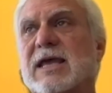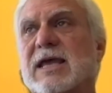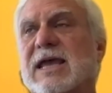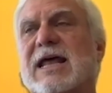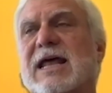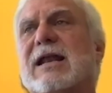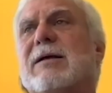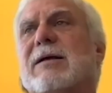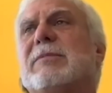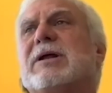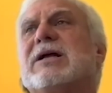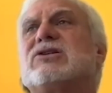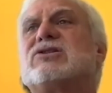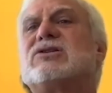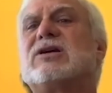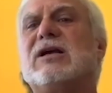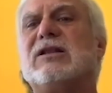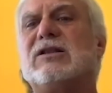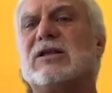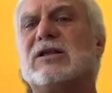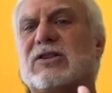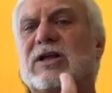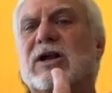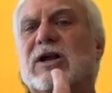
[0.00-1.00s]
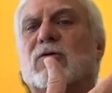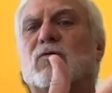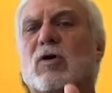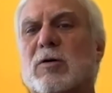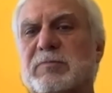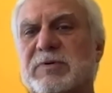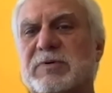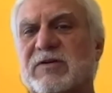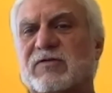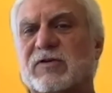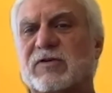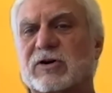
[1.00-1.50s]
And I'm not saying that there
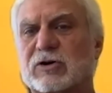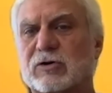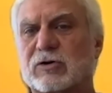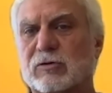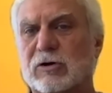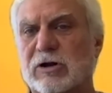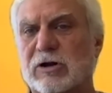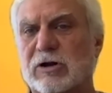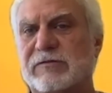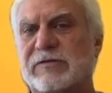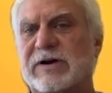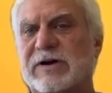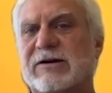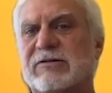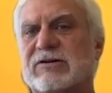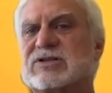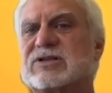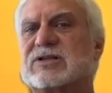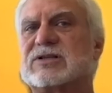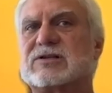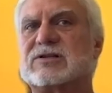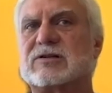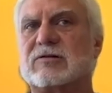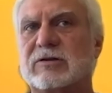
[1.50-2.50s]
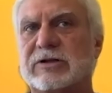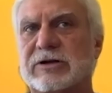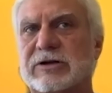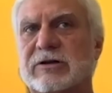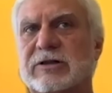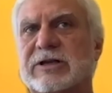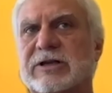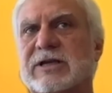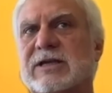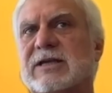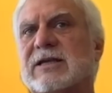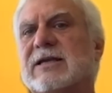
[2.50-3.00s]
won't be for coronavirus, because
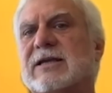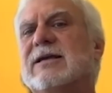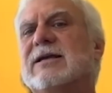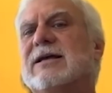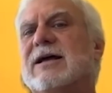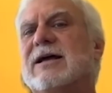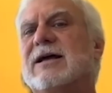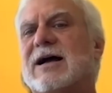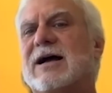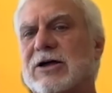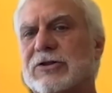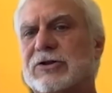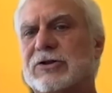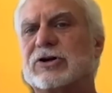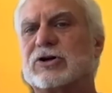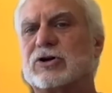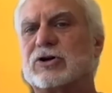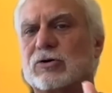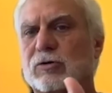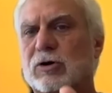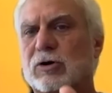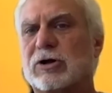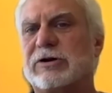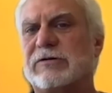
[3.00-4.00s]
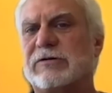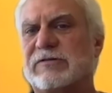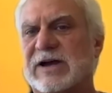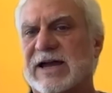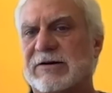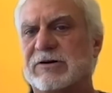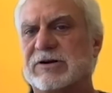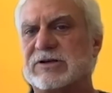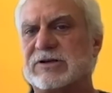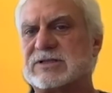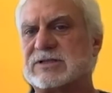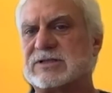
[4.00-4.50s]
clearly other
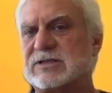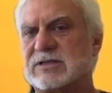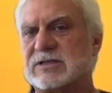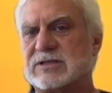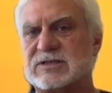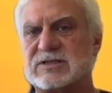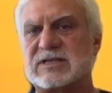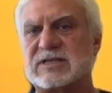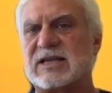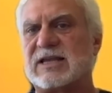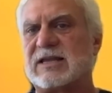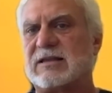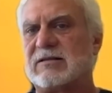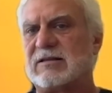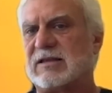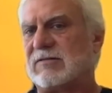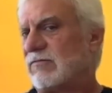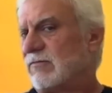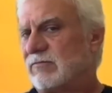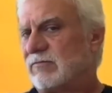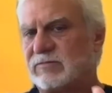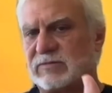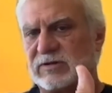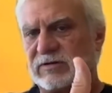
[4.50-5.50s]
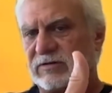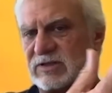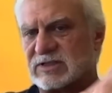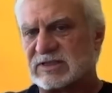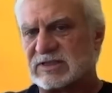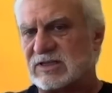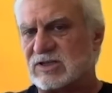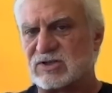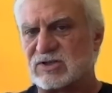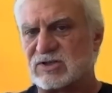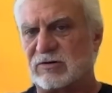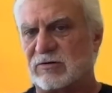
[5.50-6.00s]
coronaviruses, the
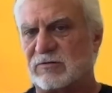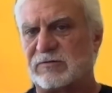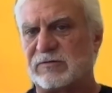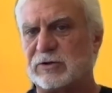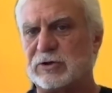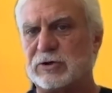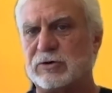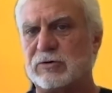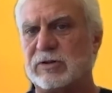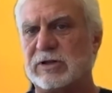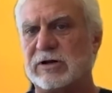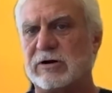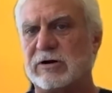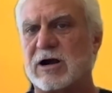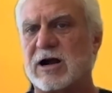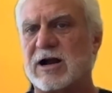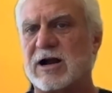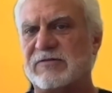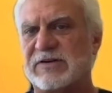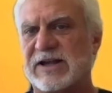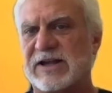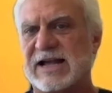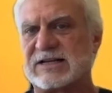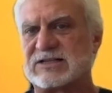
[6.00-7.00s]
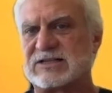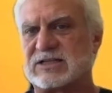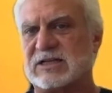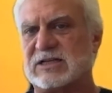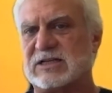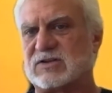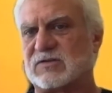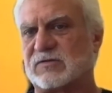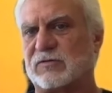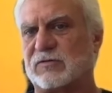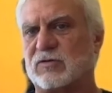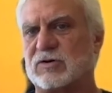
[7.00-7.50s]
seasonal flu, there are
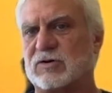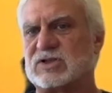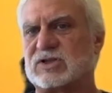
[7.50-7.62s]
vaccines for.